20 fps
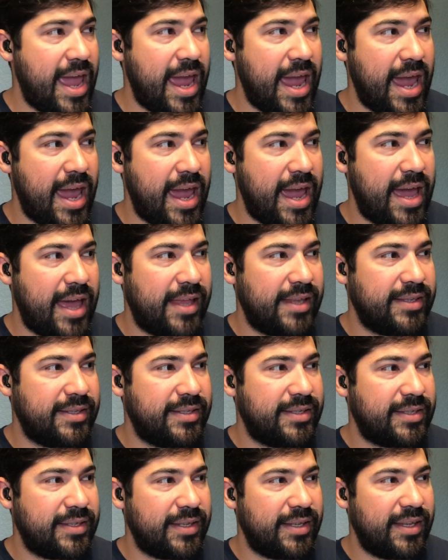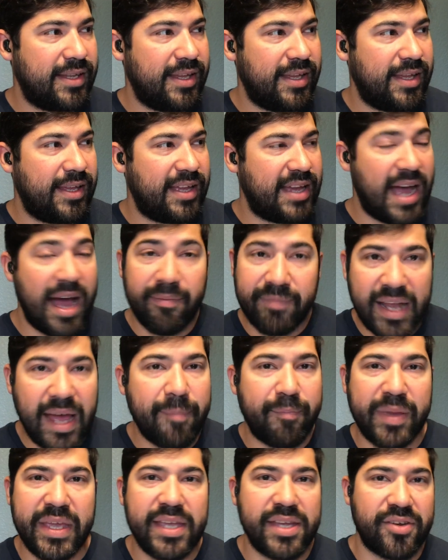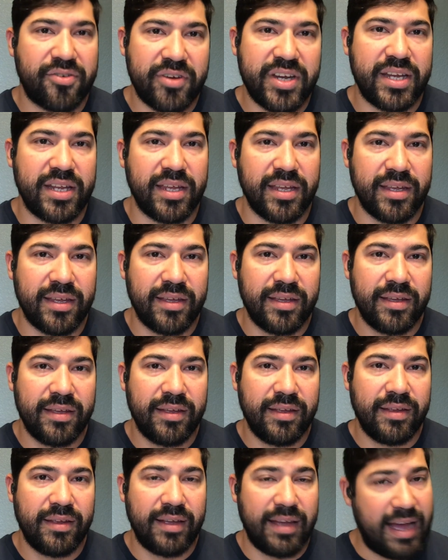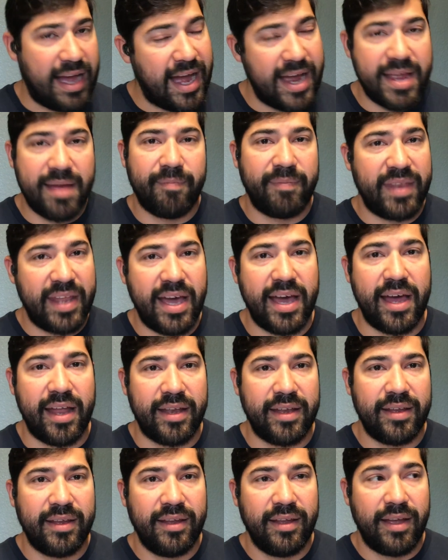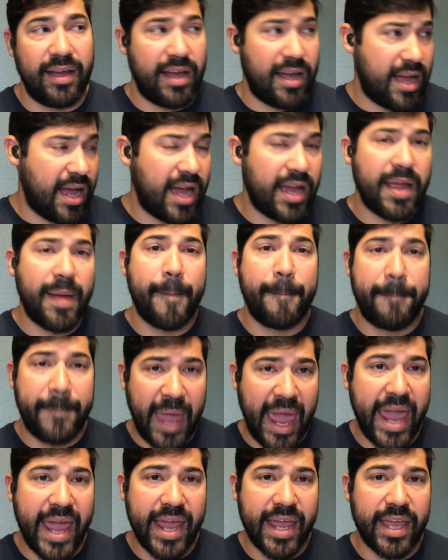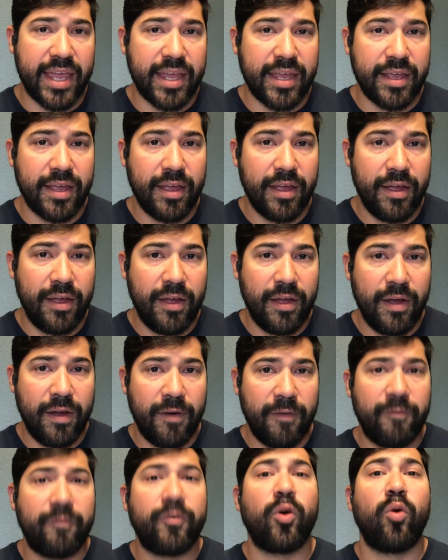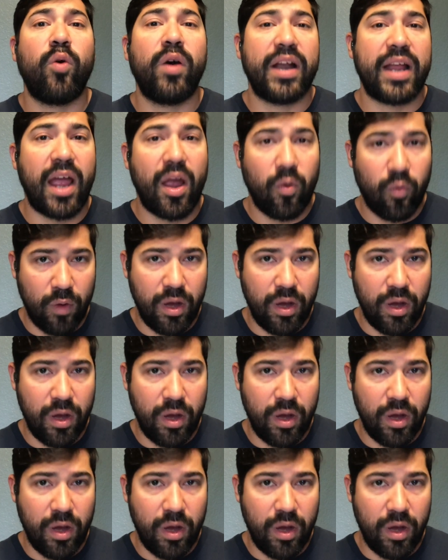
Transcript: And I'm not being greedy. I am not. I am paying for what I